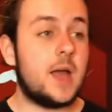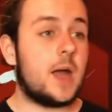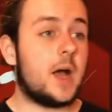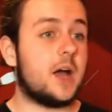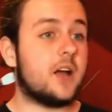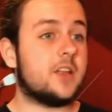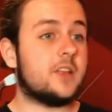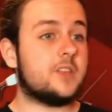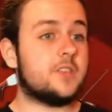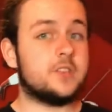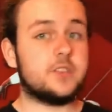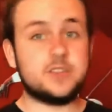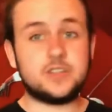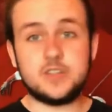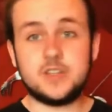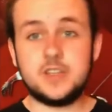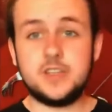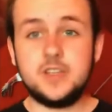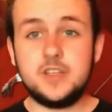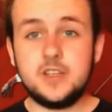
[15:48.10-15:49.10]
And the
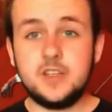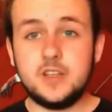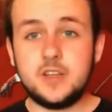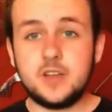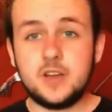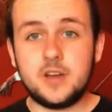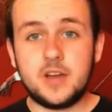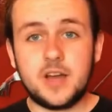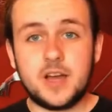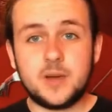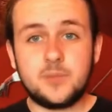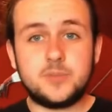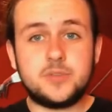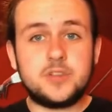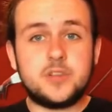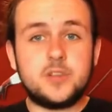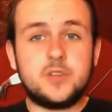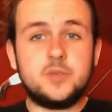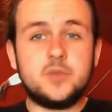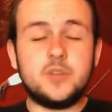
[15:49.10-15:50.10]
city
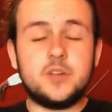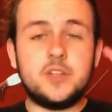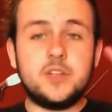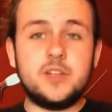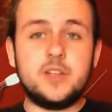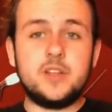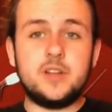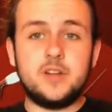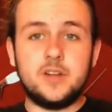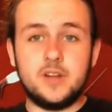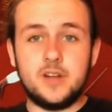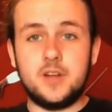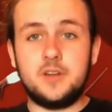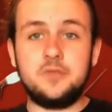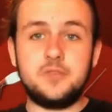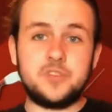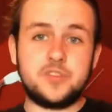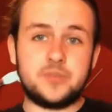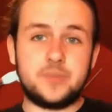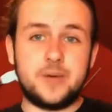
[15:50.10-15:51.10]
absolutely
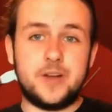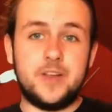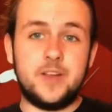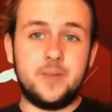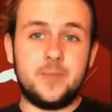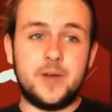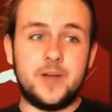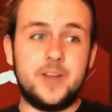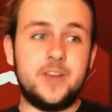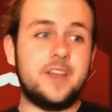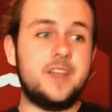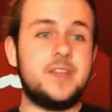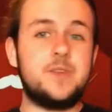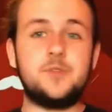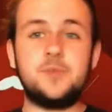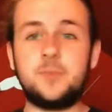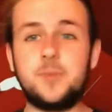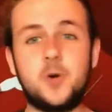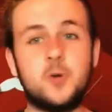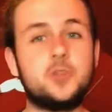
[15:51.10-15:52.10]
loves Spider-Man,
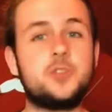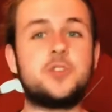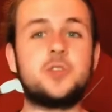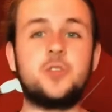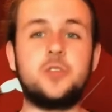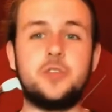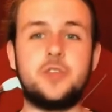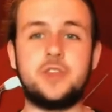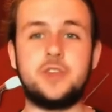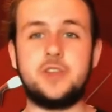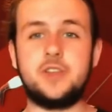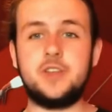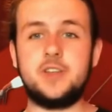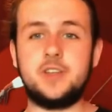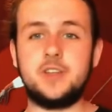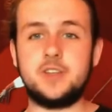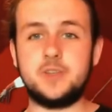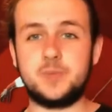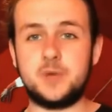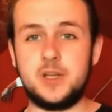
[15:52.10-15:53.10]
even more so than they
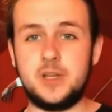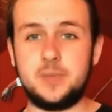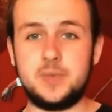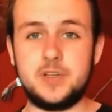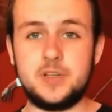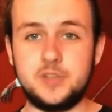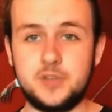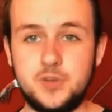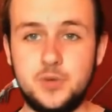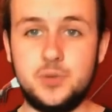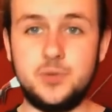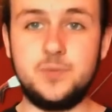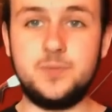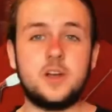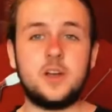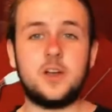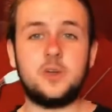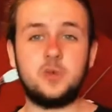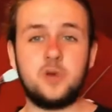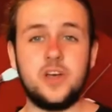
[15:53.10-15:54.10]
did in Spider-Man 2.
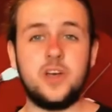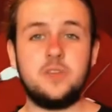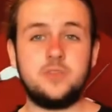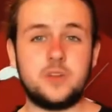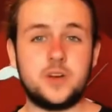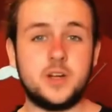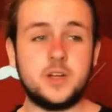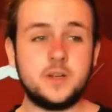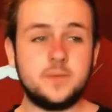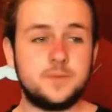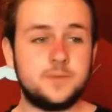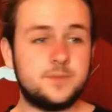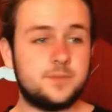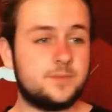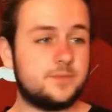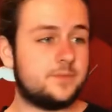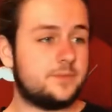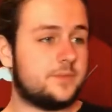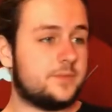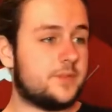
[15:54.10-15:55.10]
However,
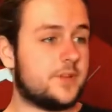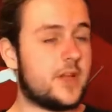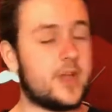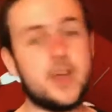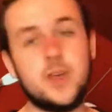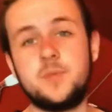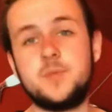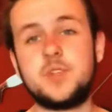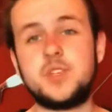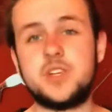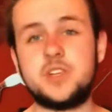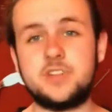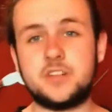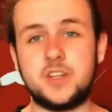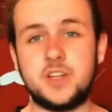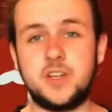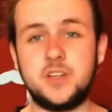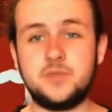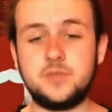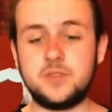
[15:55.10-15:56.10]
MJ's
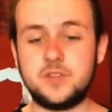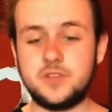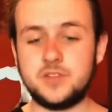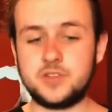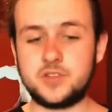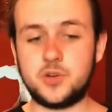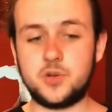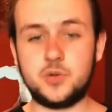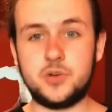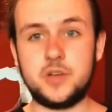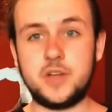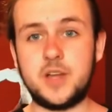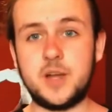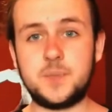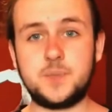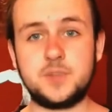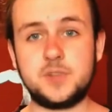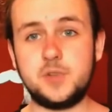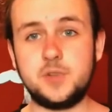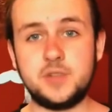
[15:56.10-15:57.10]
life is going
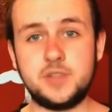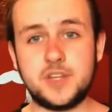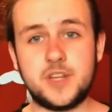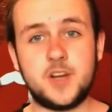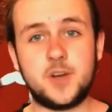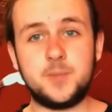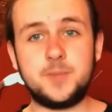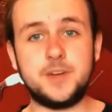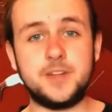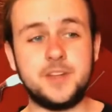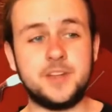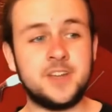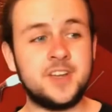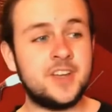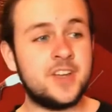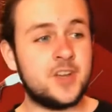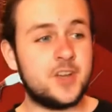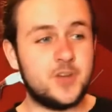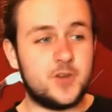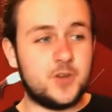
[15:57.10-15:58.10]
absolutely terribly.
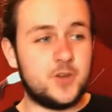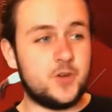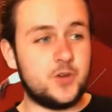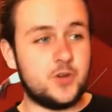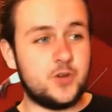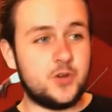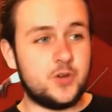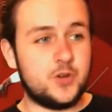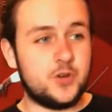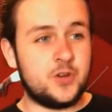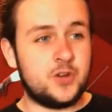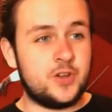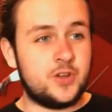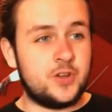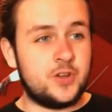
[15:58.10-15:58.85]
Her